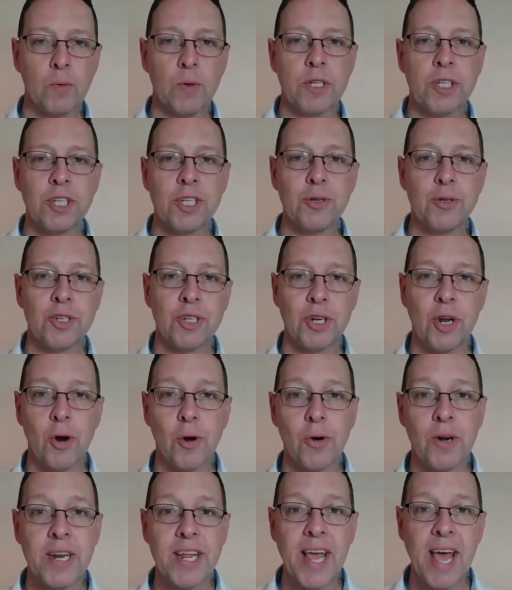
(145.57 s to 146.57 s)
which you should
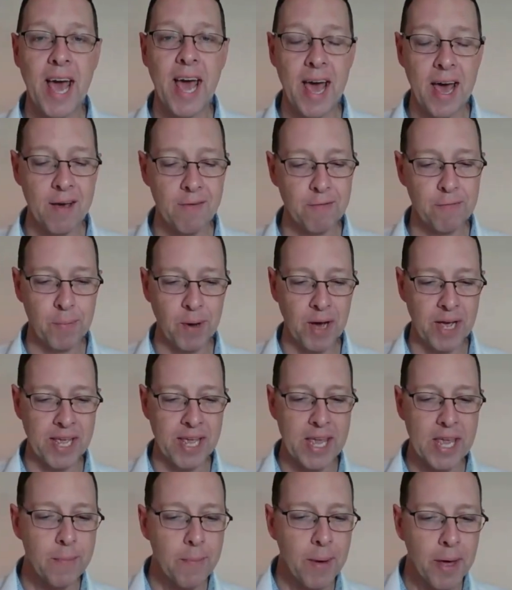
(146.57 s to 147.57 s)
already have by
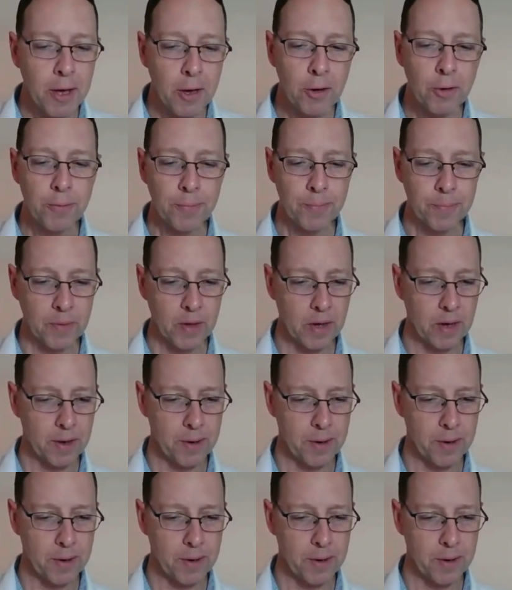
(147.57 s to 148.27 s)
email.